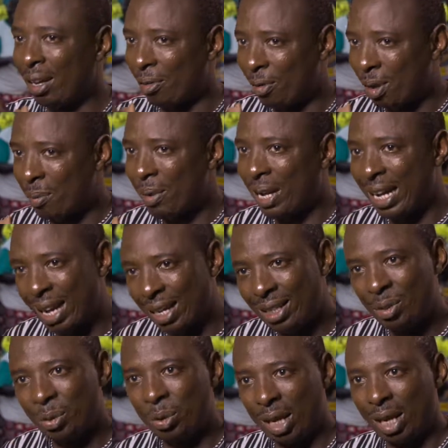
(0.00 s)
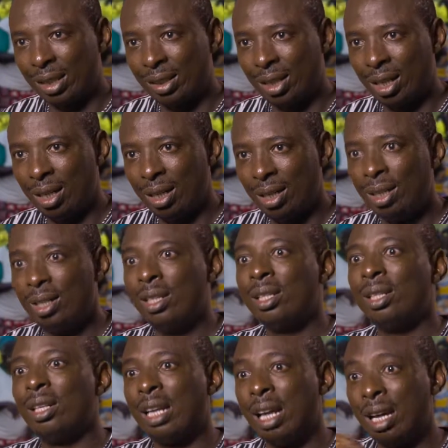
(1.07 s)
When women earn money, it really
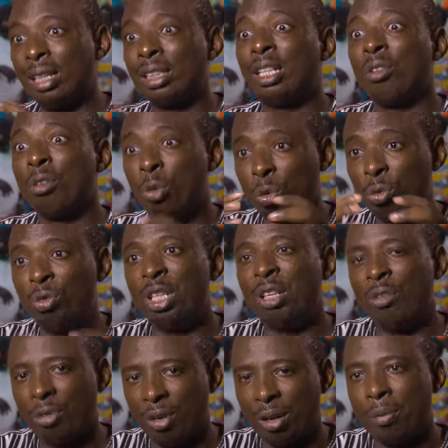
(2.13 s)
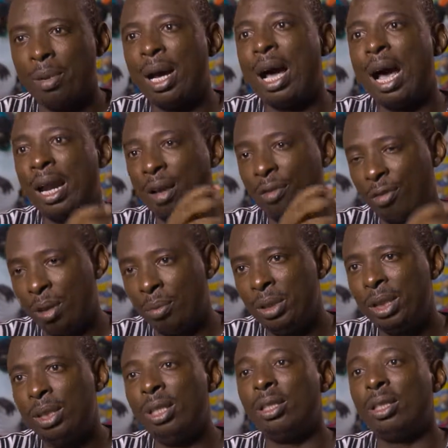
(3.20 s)
goes to the family and is
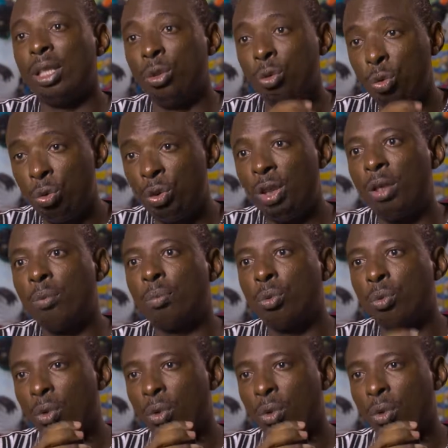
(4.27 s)
useful for the family.